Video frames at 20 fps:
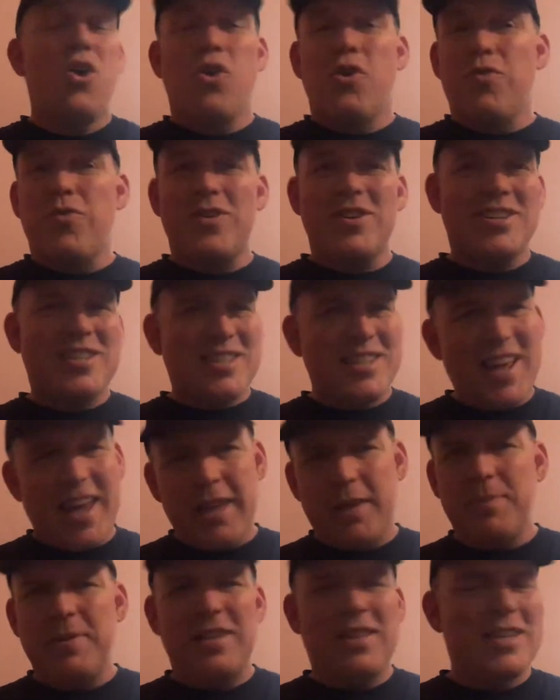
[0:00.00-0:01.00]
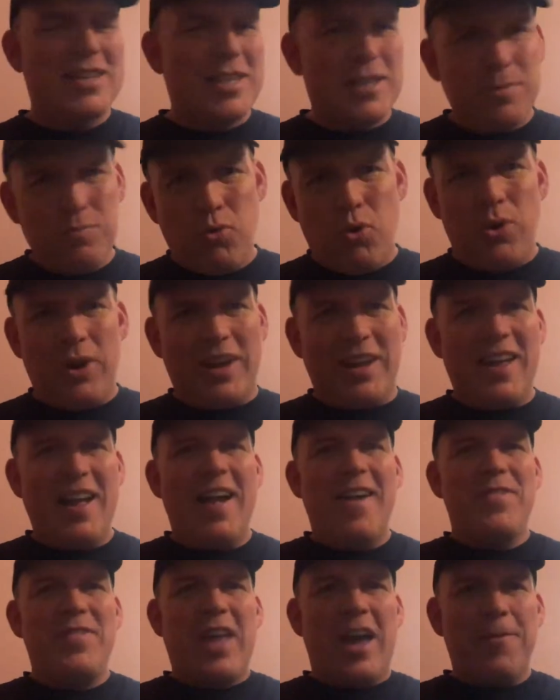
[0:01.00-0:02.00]
or forsake me this morning.
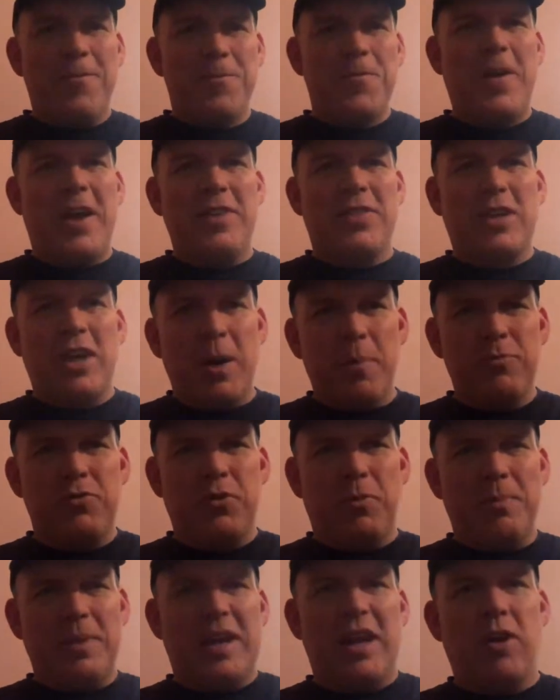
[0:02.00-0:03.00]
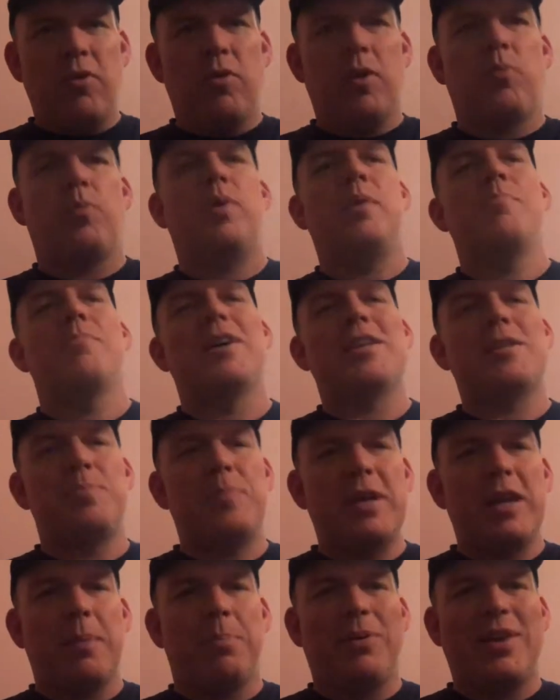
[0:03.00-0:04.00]
That faith comes from hearing. We must
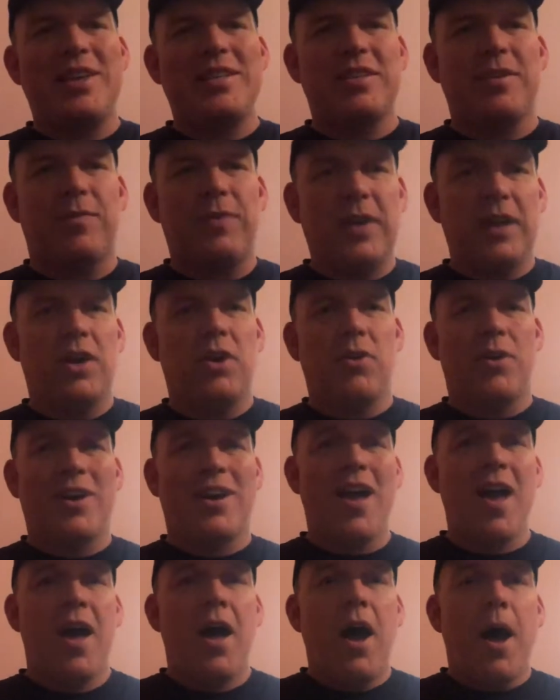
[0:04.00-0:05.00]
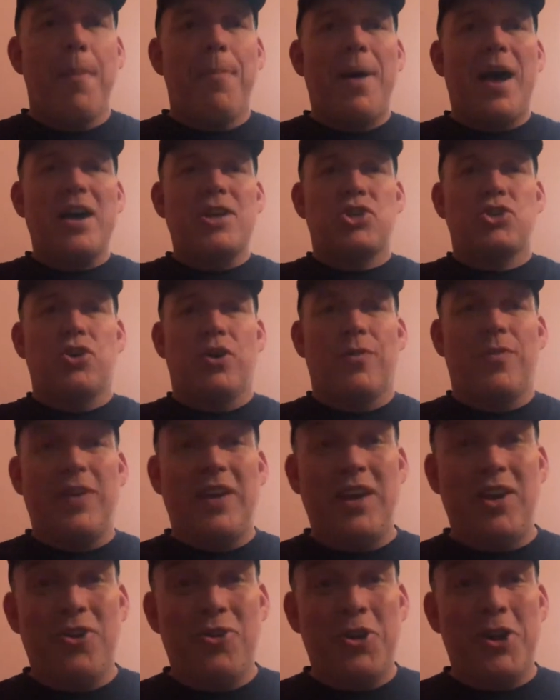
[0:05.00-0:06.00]
be in a place of hearing, a posture of
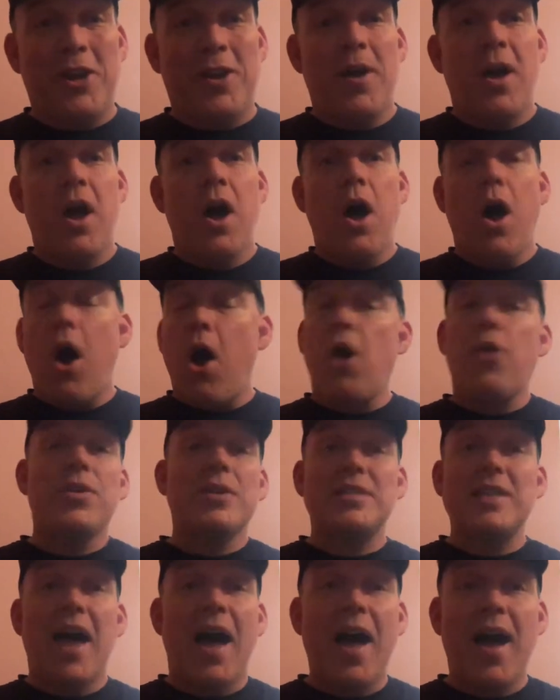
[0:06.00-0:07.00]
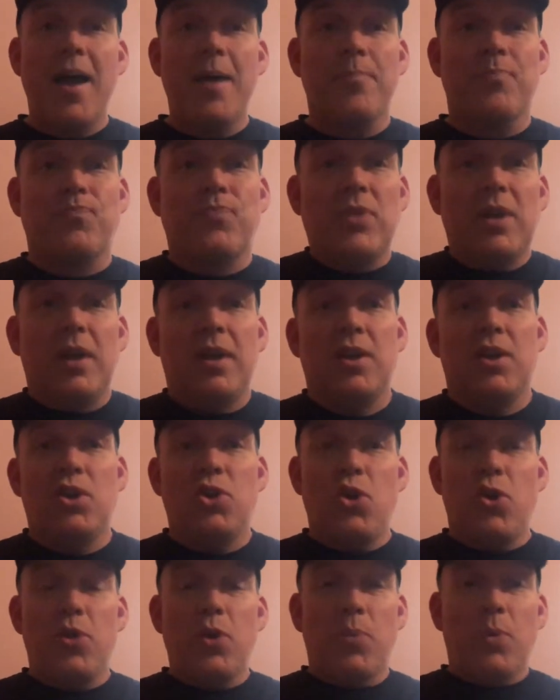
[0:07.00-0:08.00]
hearing all the time.
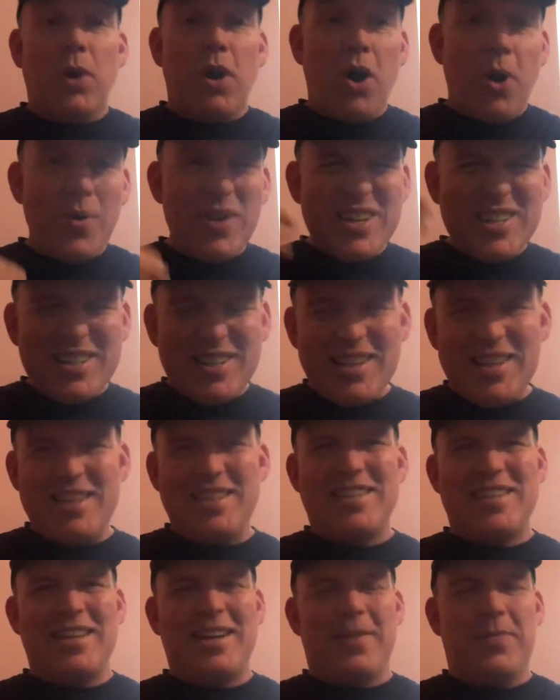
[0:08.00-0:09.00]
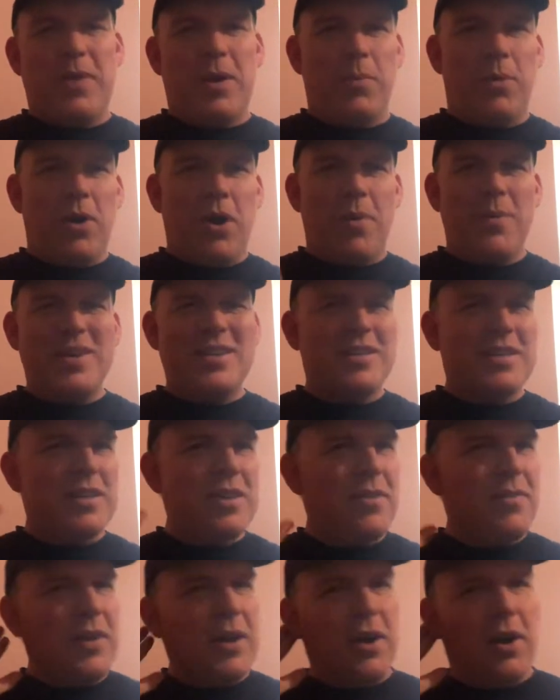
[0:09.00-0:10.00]
You know, that we're always listening, that we're always
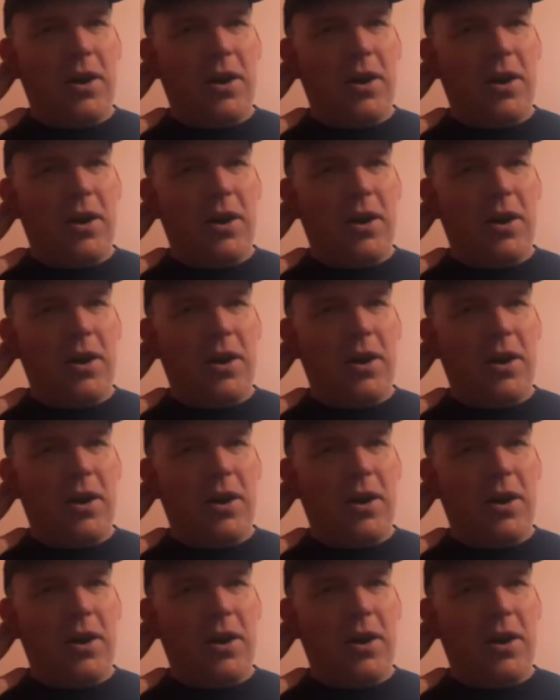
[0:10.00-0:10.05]
giving